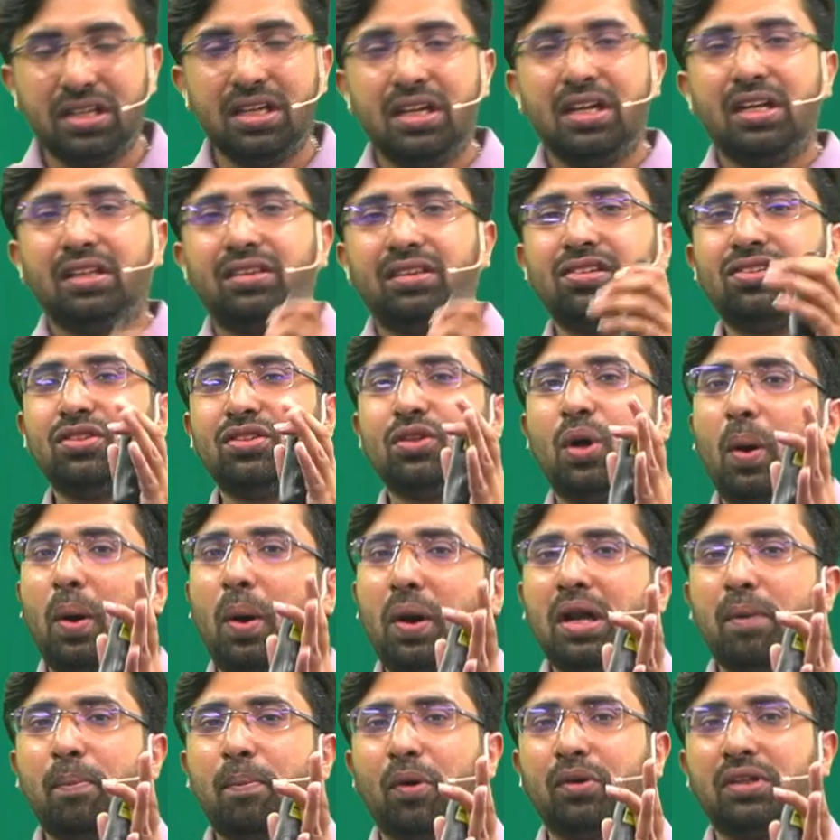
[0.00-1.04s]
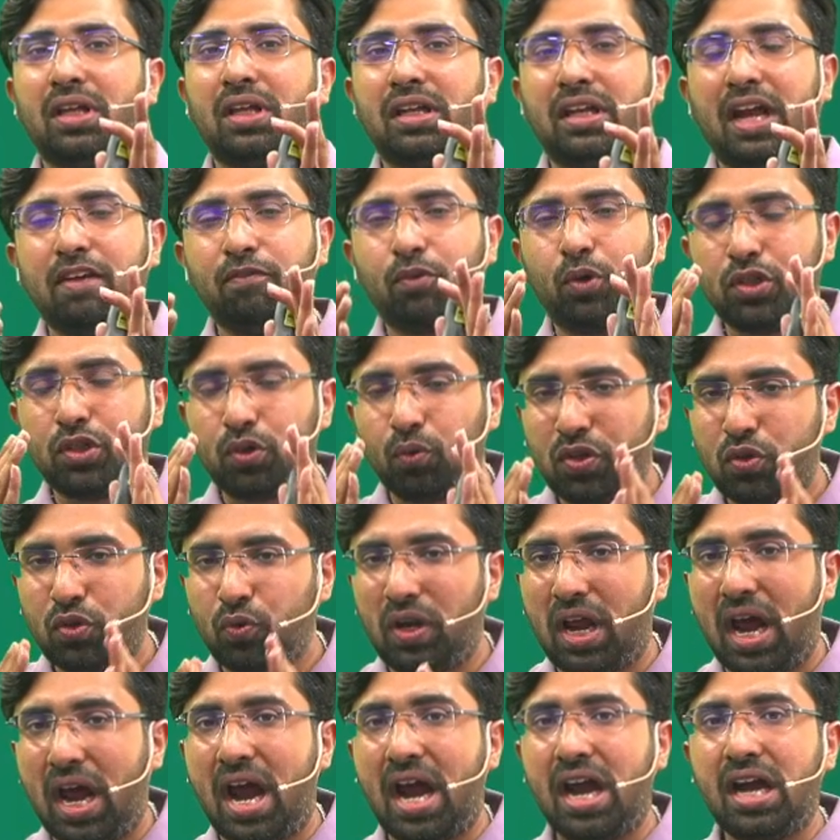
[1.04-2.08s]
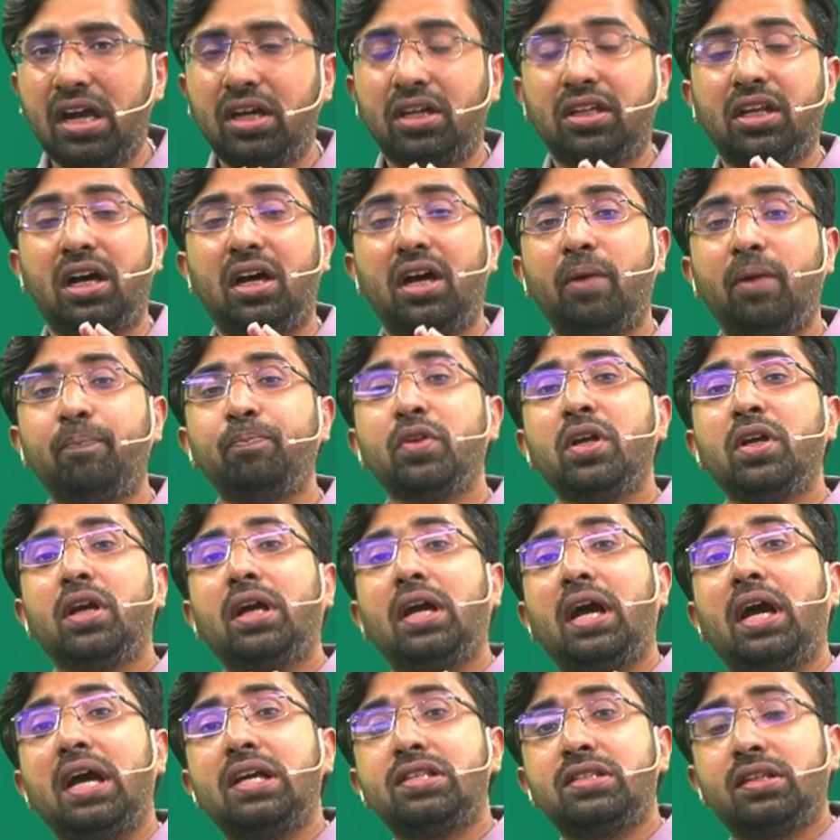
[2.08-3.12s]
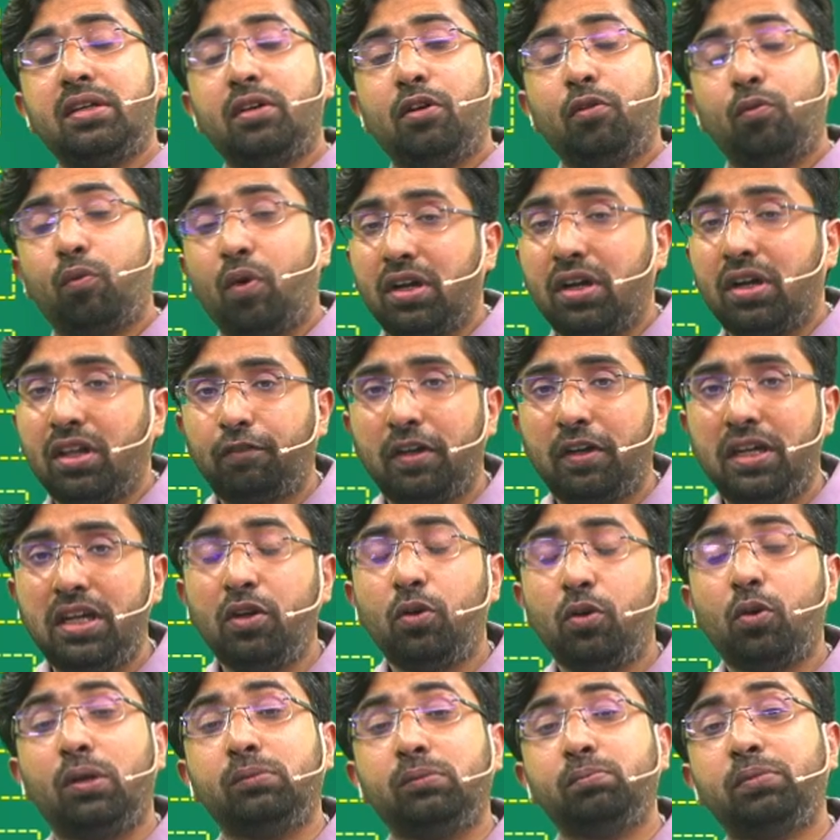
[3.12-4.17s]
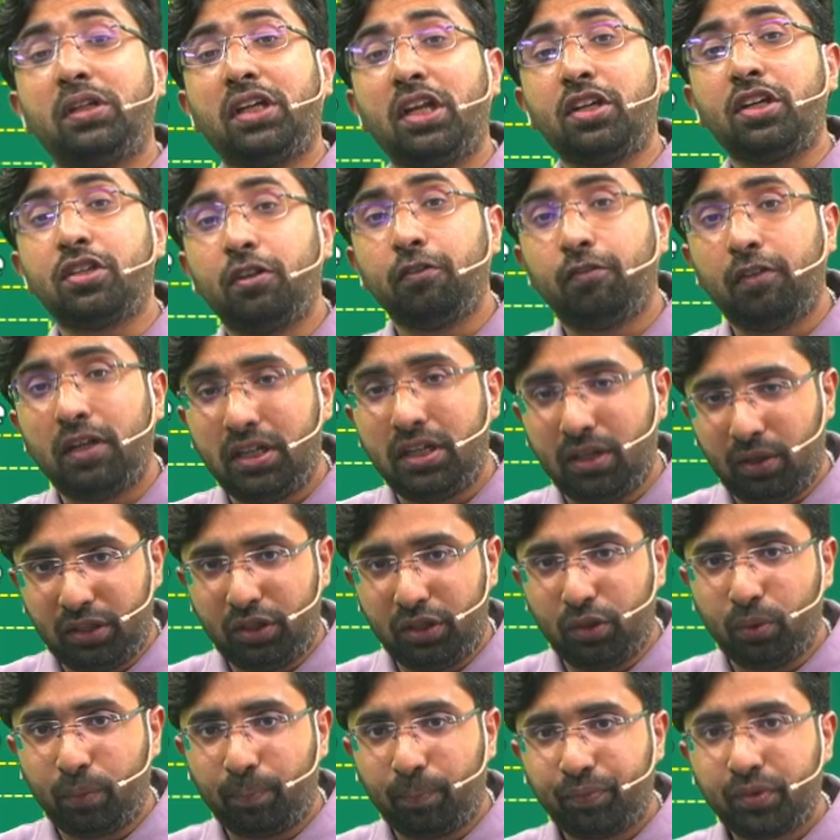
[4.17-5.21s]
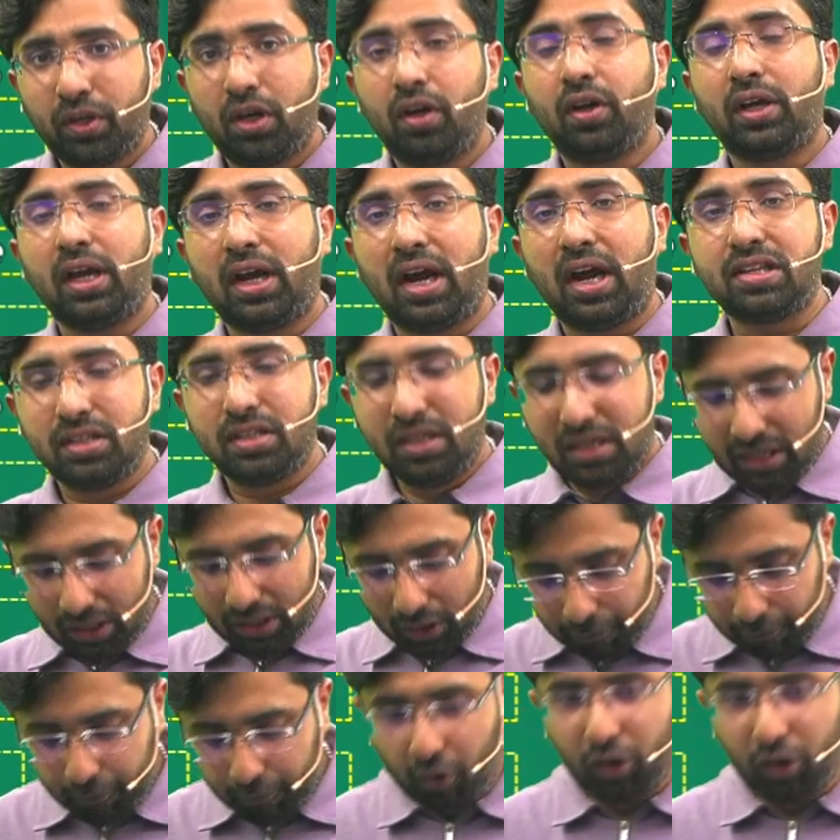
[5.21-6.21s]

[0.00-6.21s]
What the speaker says: This is all about the live quiz, which will add the, guys, what a feeling, competition feeling on you. Okay, guys. Now, fourth